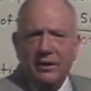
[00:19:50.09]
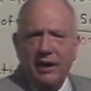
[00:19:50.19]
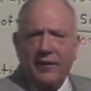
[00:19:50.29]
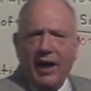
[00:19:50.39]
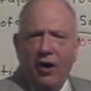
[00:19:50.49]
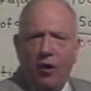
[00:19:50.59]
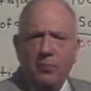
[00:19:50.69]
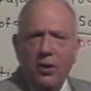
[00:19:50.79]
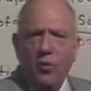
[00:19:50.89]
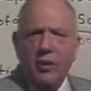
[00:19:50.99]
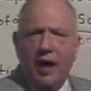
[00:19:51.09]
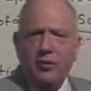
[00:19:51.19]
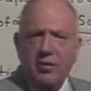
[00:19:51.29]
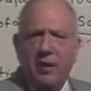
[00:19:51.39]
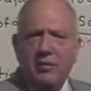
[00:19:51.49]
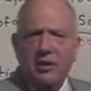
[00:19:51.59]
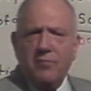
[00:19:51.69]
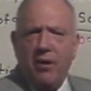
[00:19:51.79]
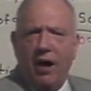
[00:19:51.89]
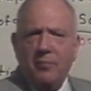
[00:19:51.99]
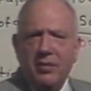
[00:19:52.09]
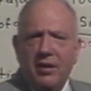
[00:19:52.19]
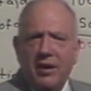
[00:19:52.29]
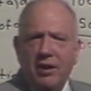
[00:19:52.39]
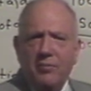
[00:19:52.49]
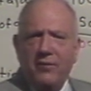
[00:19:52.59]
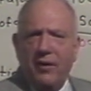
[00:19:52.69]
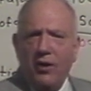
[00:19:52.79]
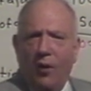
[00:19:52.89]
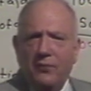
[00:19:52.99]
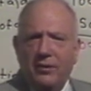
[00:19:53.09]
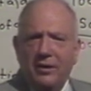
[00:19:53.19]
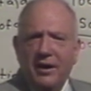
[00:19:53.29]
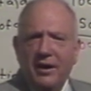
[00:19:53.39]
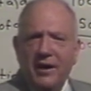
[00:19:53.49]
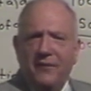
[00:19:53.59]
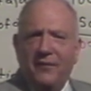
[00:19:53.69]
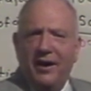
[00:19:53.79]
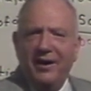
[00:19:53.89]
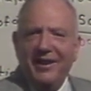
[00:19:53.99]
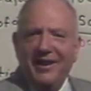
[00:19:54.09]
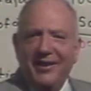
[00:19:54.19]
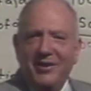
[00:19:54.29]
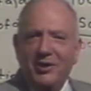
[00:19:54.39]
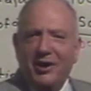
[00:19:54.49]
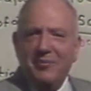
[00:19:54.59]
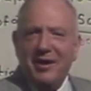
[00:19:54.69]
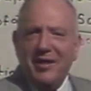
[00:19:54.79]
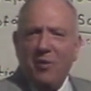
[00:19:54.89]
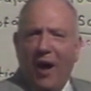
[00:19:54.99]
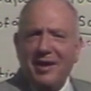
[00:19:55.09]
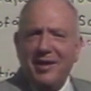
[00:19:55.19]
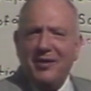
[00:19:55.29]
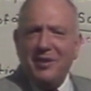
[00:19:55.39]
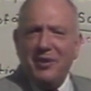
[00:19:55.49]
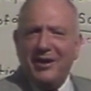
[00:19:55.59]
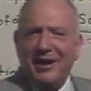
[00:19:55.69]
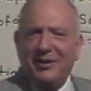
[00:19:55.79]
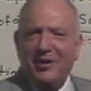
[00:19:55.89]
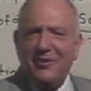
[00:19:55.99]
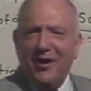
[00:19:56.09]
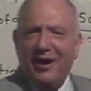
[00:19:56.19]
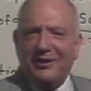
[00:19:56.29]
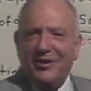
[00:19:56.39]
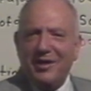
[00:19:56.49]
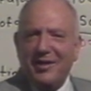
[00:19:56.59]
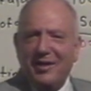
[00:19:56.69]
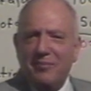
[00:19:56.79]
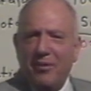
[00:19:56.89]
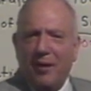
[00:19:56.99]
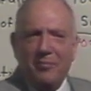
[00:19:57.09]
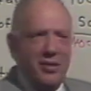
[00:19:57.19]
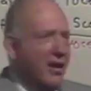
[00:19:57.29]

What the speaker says: In fact, I hope when I do some of these problems, it'll be very hopeful if you look at me and say, why does he think we're going to get those wrong? Those are silly problems.